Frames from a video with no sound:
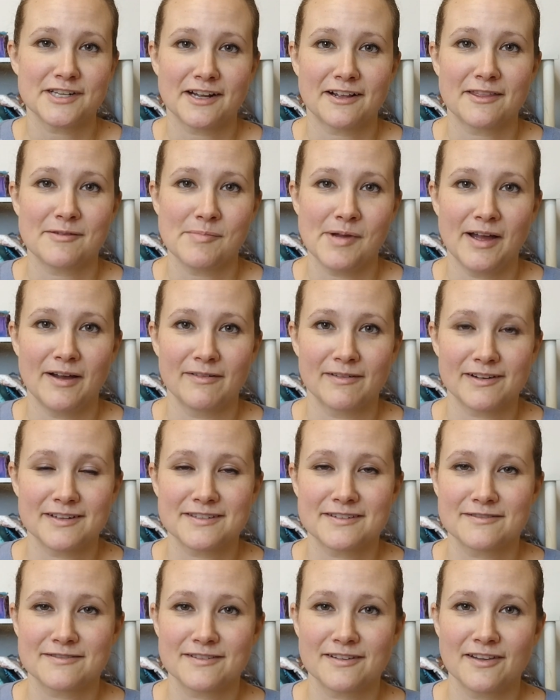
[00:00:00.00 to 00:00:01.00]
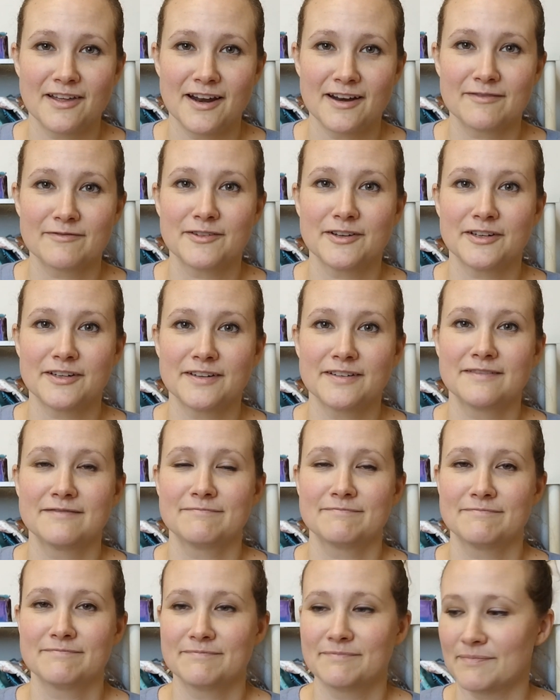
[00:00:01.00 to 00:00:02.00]
check them out because there's a lot of good
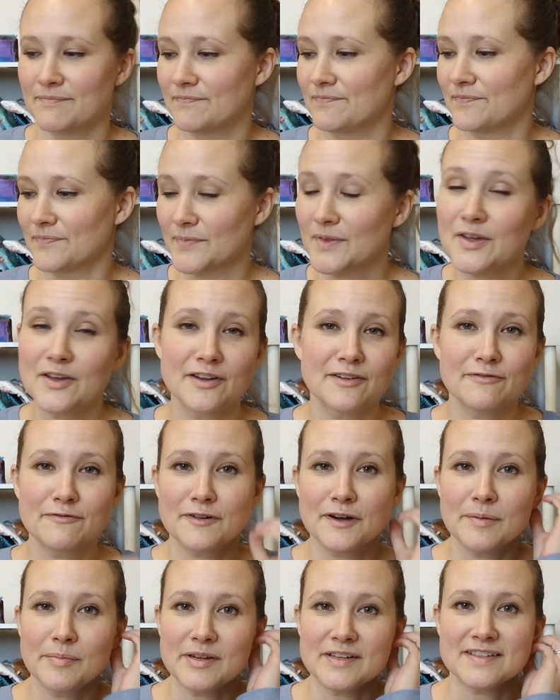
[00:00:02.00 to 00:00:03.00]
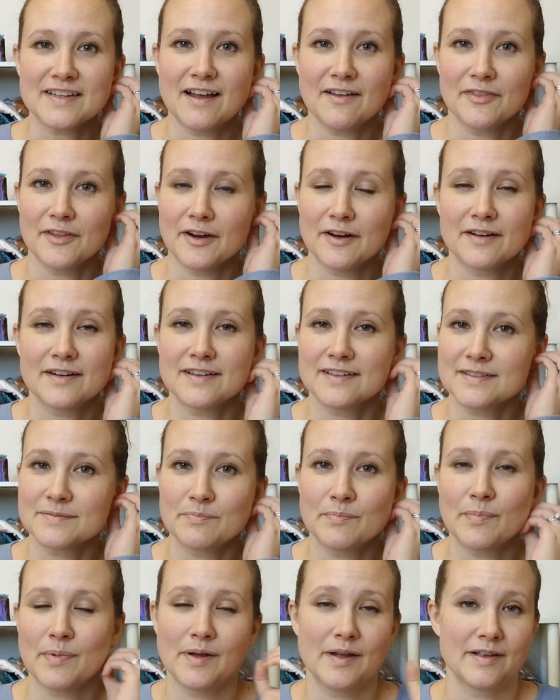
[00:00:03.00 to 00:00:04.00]
freebies out there. Is
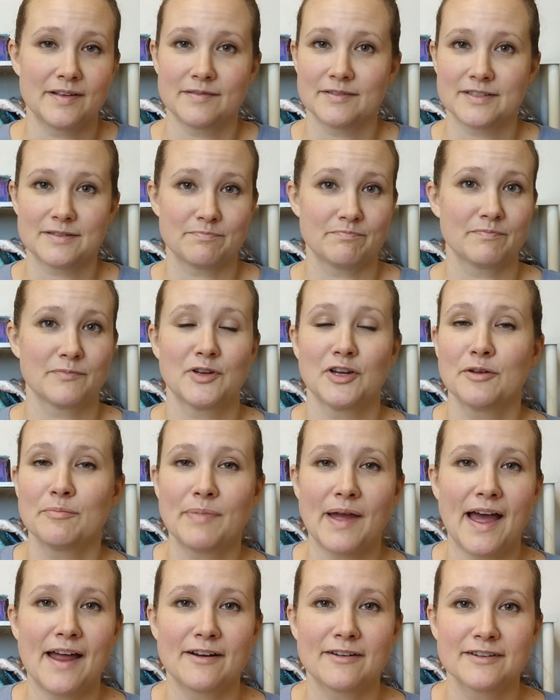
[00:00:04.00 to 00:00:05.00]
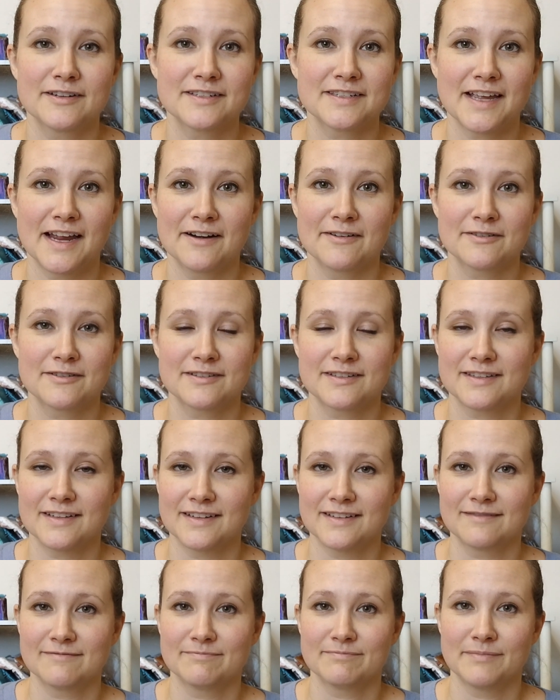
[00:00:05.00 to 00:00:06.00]
good pattern designers
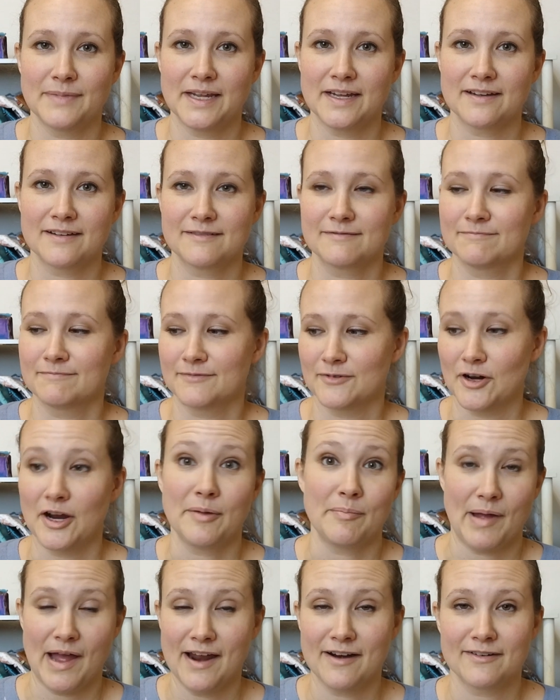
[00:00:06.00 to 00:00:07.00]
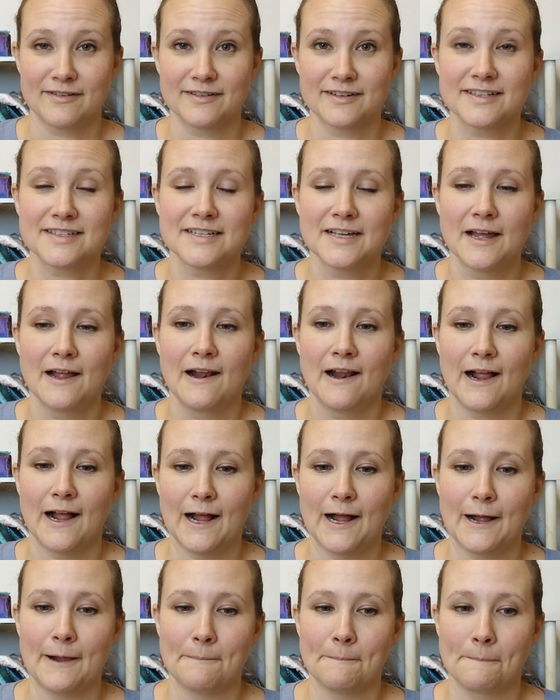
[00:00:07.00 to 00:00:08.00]
that make great patterns.
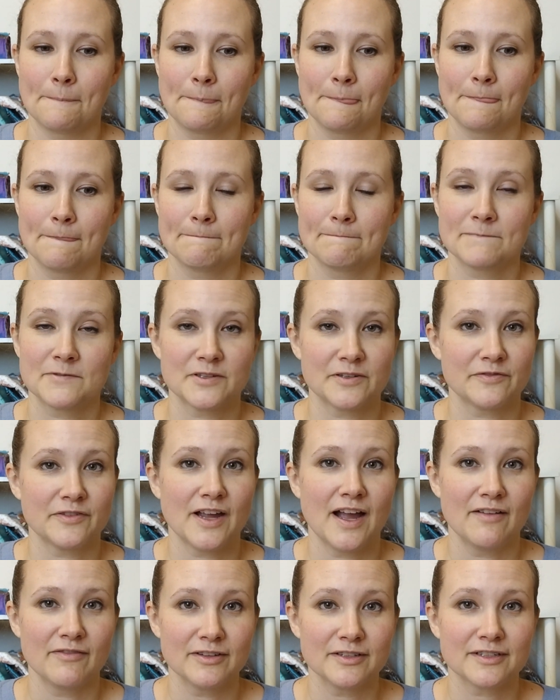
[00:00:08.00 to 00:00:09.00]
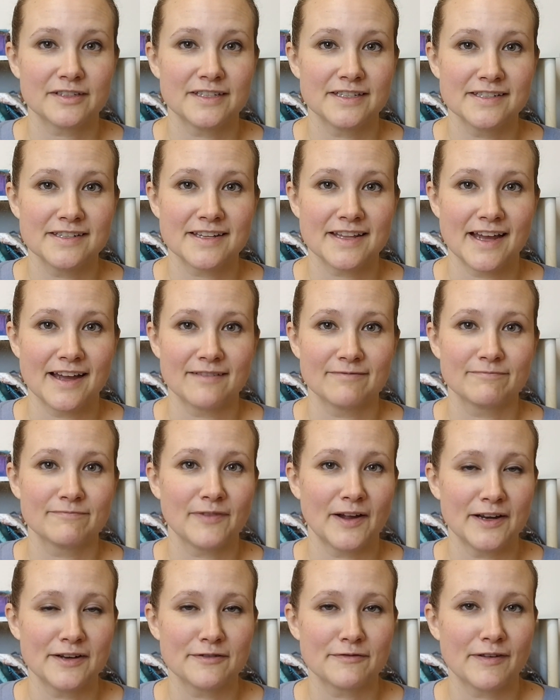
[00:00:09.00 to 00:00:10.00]
So if you haven't looked into that,
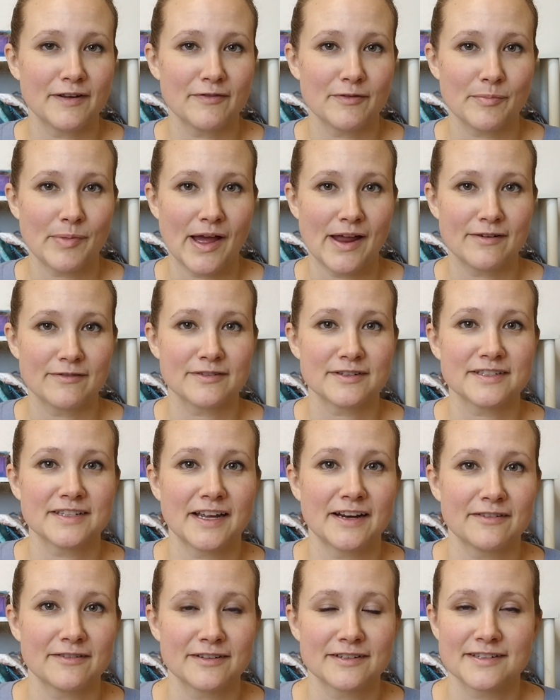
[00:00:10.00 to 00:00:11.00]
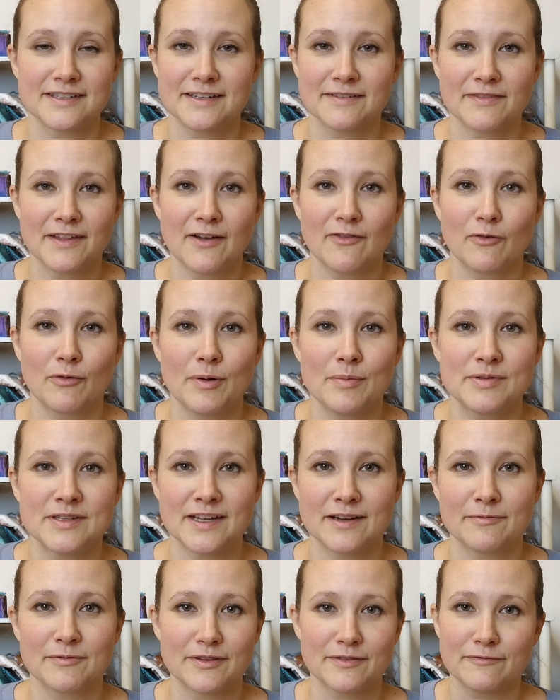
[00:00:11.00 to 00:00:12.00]
find your favorite pattern designer and see if they have a
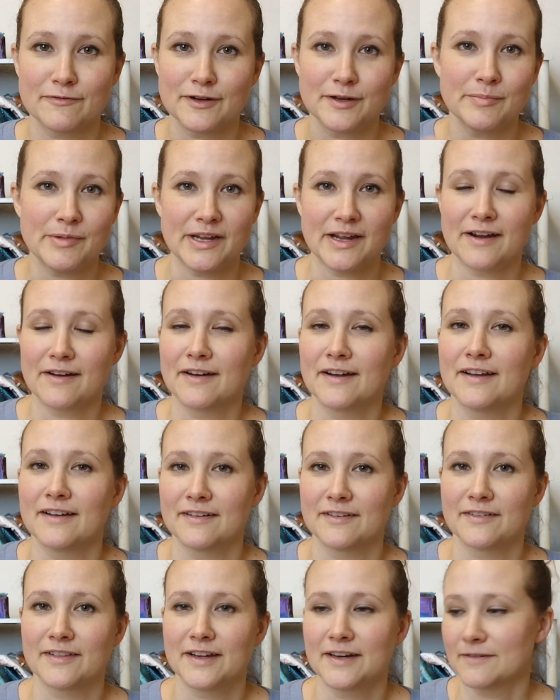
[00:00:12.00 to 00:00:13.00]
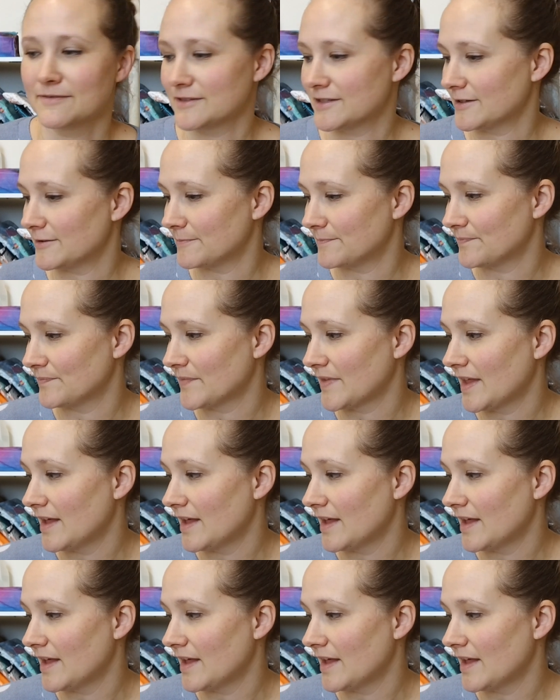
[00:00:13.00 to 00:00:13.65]
website with a freebie area under there. So